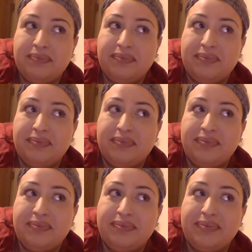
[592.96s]

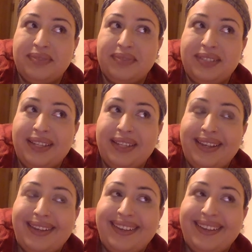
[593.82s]

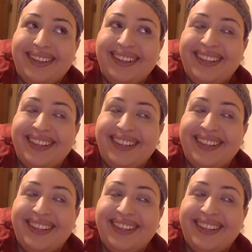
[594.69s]
(silence)